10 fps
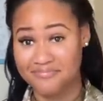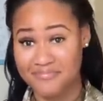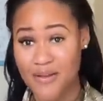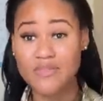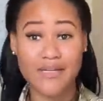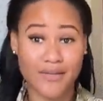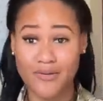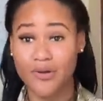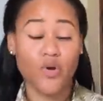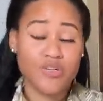I'm telling
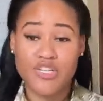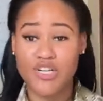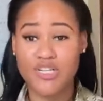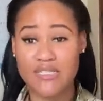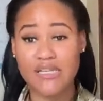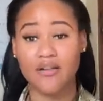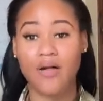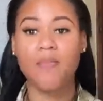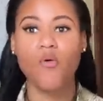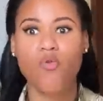you, go research it yourself.
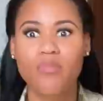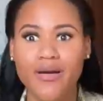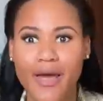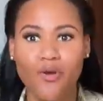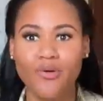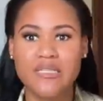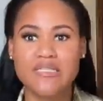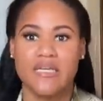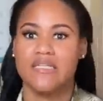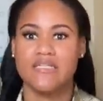I'm a woman, I don't wanna
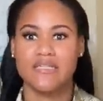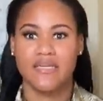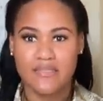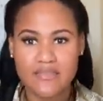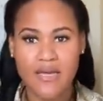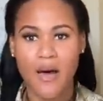say these things,